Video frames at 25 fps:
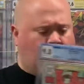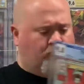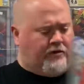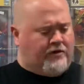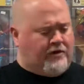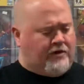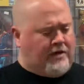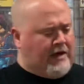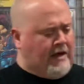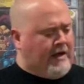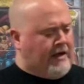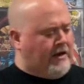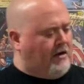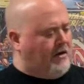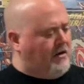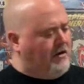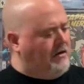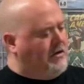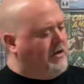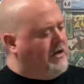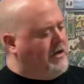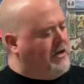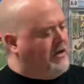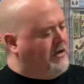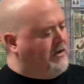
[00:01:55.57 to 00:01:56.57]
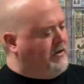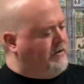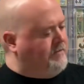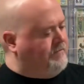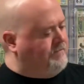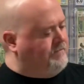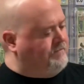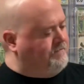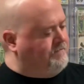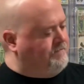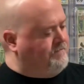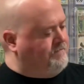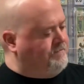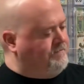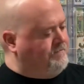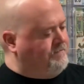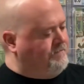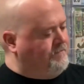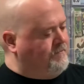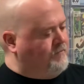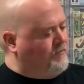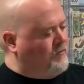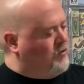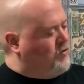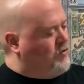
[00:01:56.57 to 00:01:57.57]
with that.
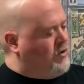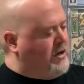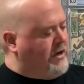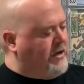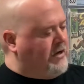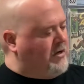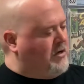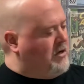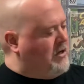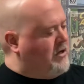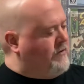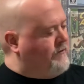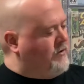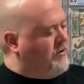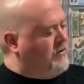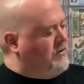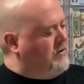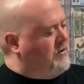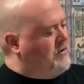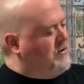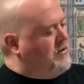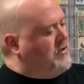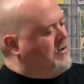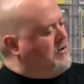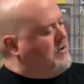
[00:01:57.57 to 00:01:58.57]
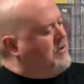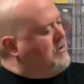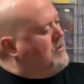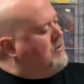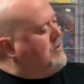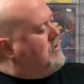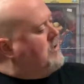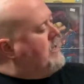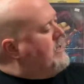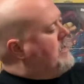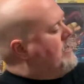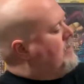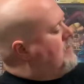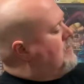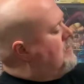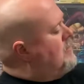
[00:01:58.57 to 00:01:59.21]
Great cover. You get